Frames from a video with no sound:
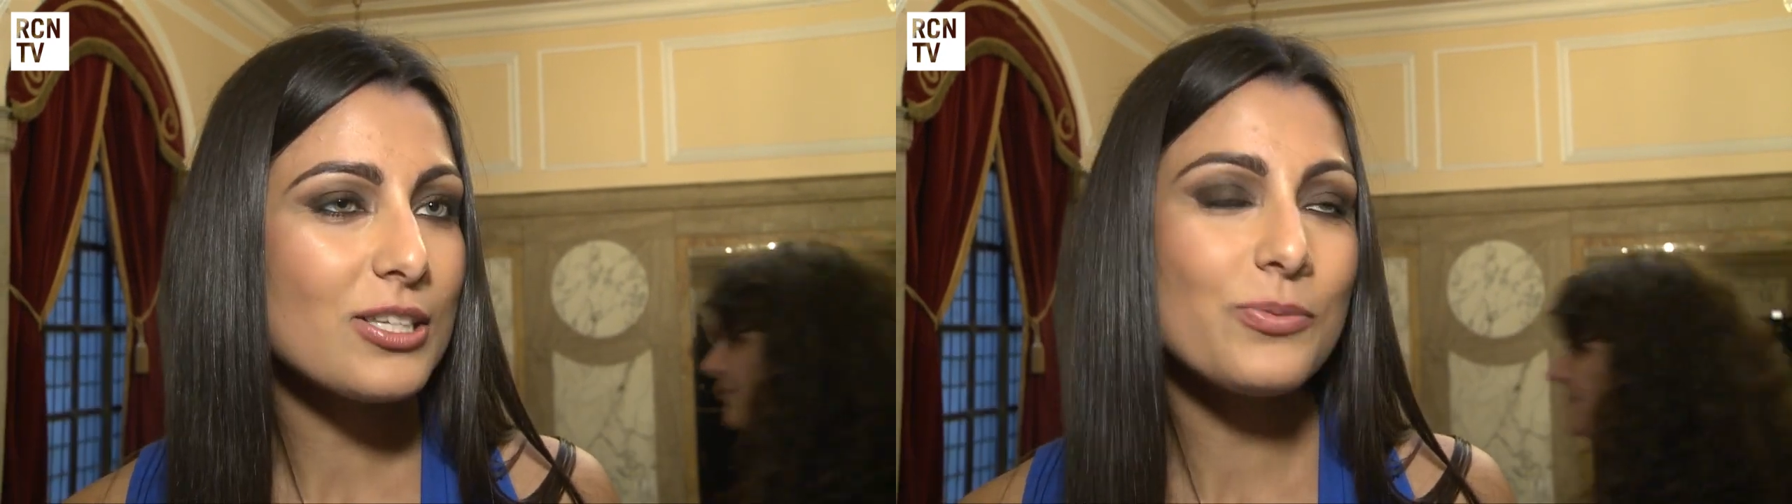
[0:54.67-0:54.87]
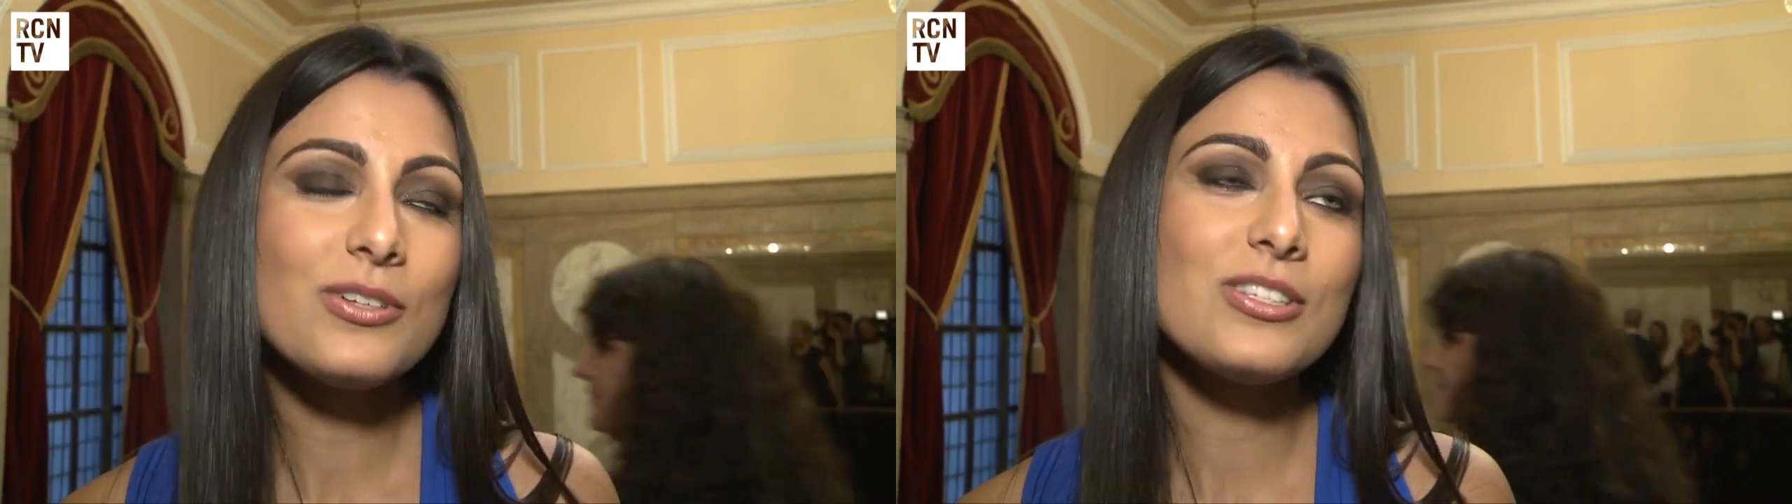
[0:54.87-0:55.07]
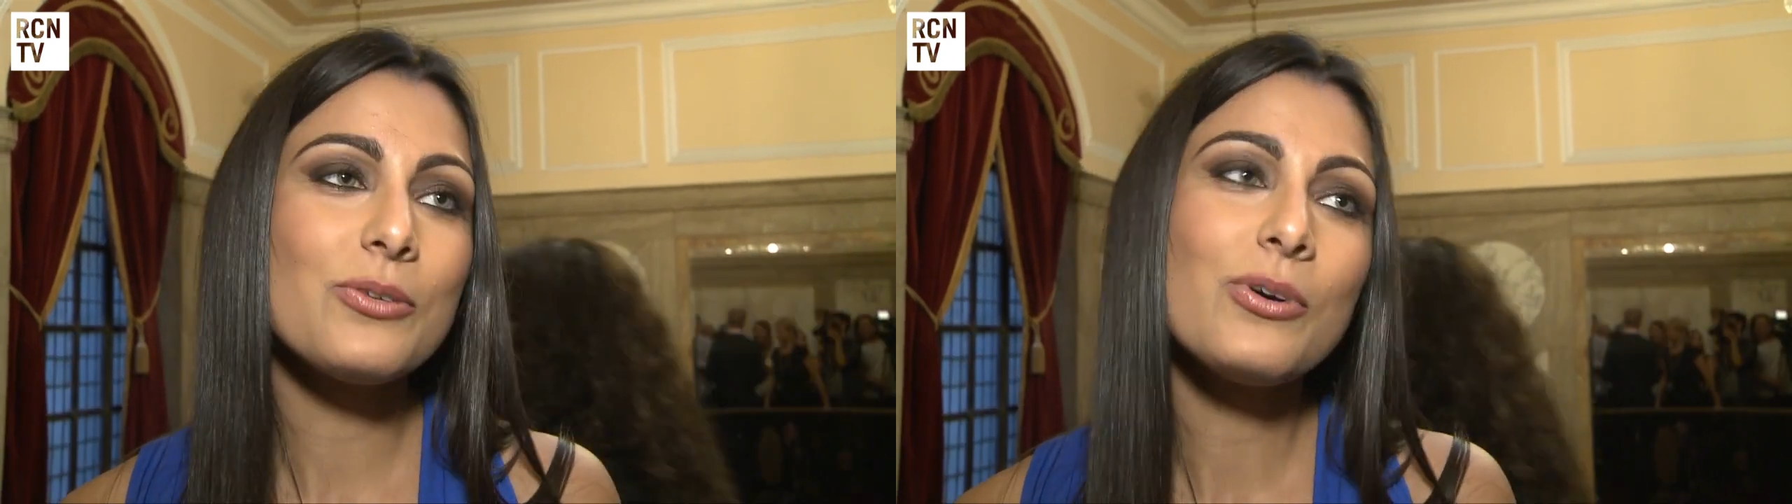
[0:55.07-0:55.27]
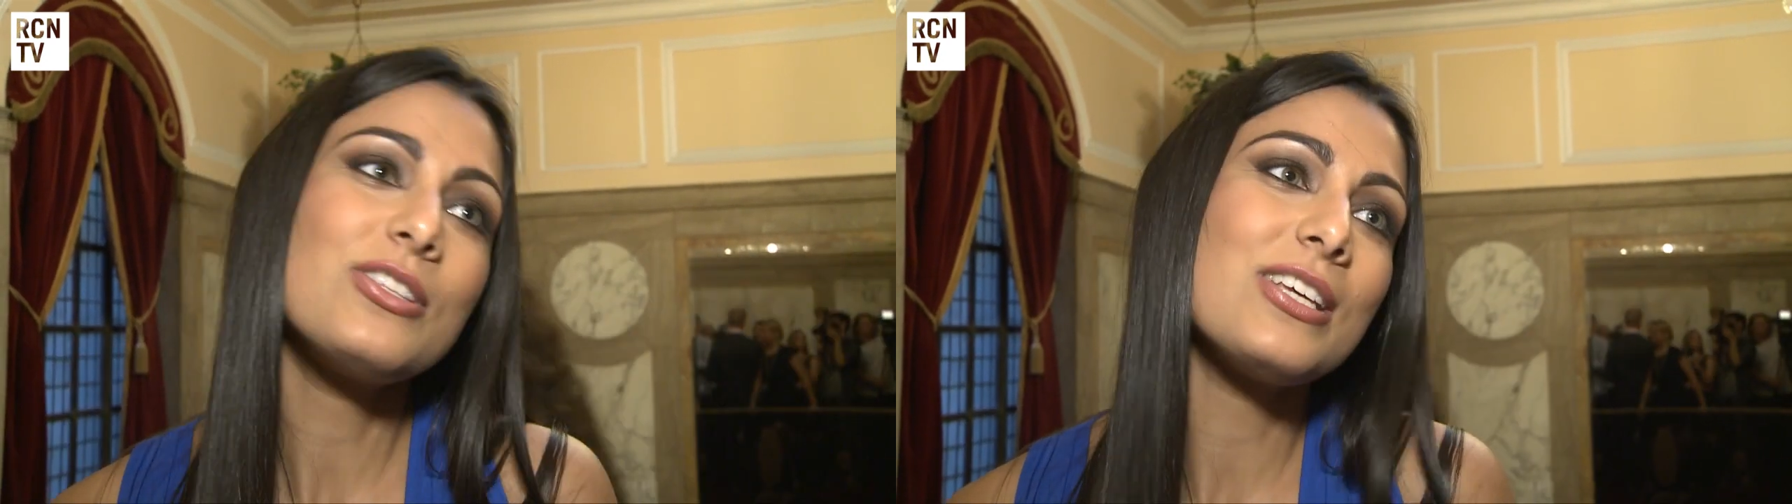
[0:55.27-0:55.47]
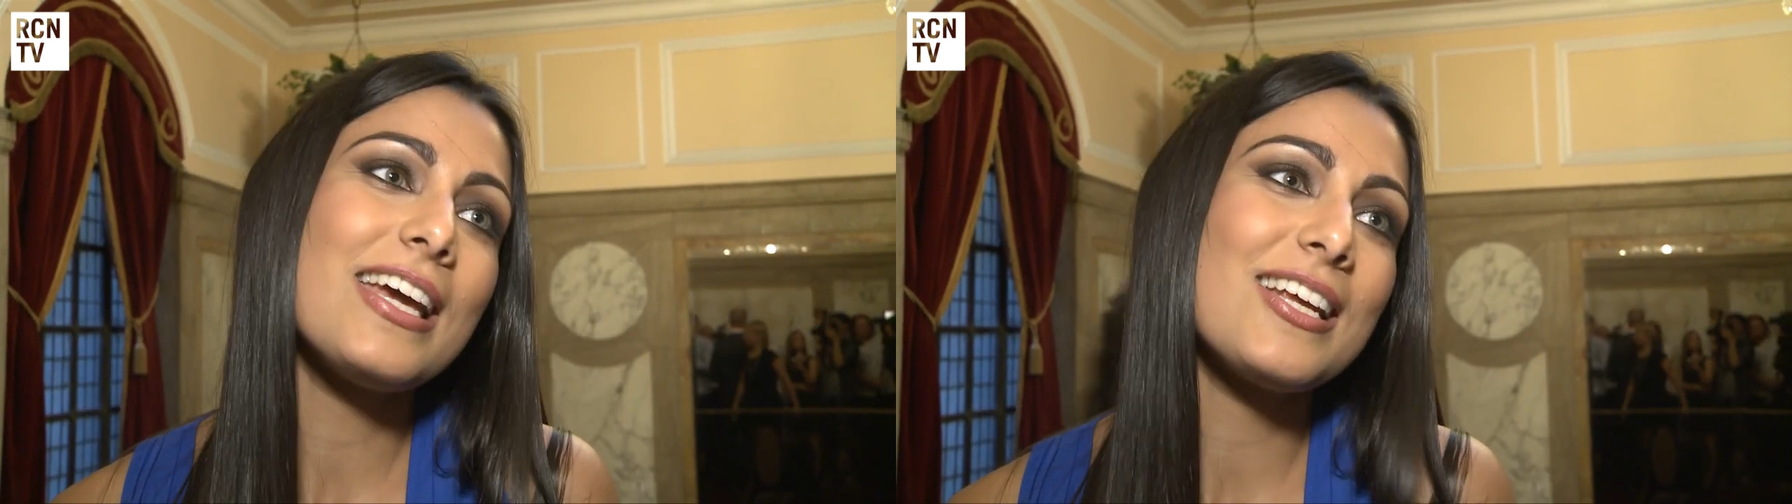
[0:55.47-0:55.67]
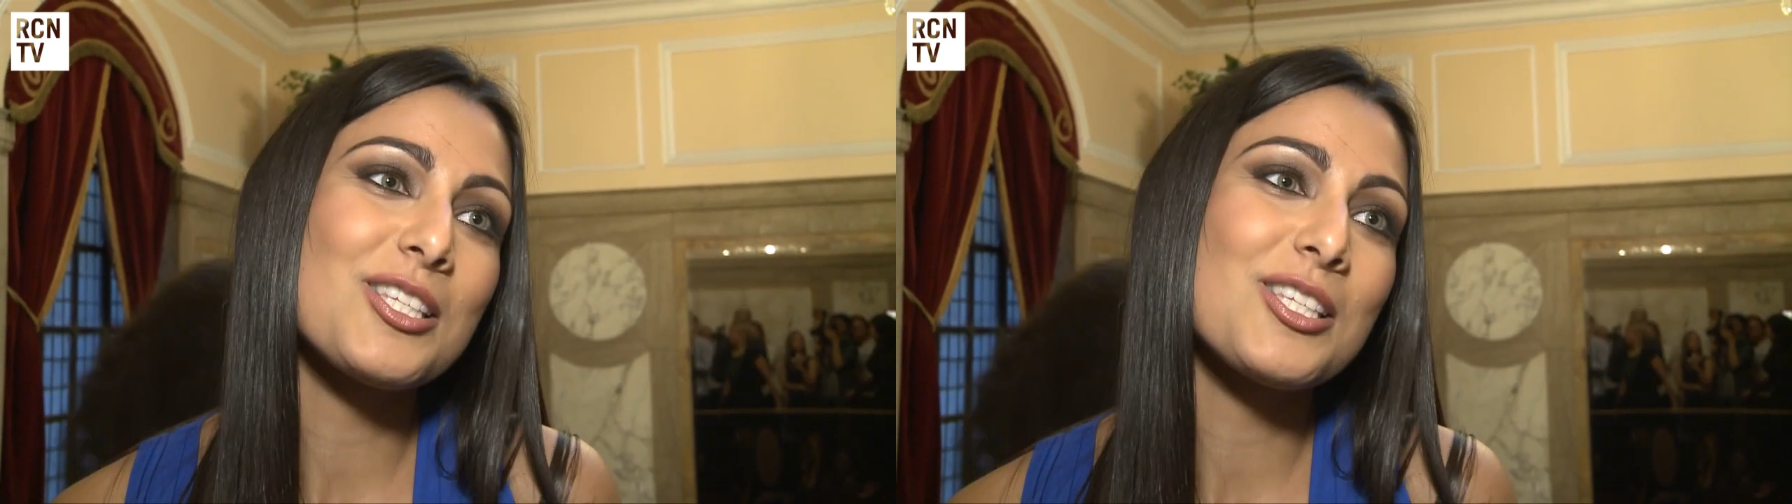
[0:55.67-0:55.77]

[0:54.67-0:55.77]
Because once you once you get